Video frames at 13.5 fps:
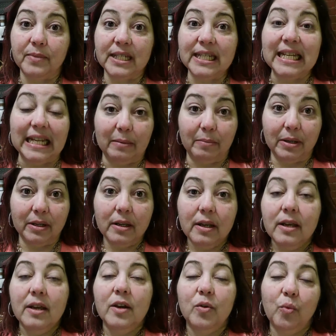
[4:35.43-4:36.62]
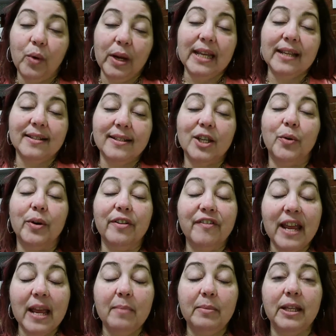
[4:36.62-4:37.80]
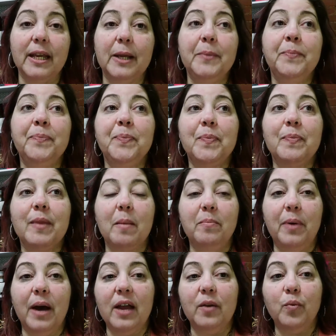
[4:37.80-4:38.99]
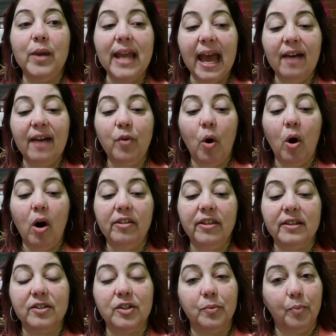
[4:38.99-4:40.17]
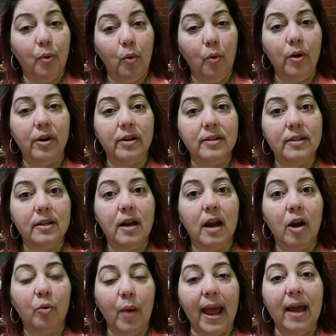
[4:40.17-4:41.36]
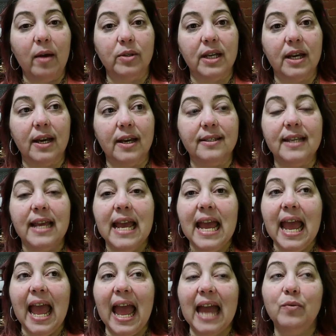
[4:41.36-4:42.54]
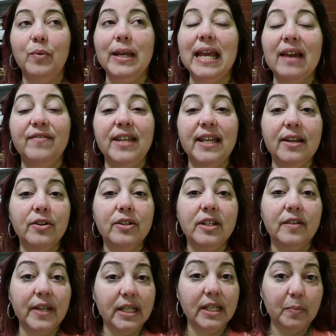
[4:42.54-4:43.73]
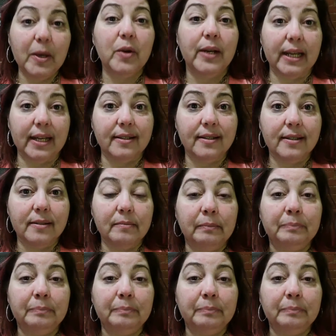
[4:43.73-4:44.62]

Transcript: team. We consider it a family, but we have all this support around us and we have years of experience.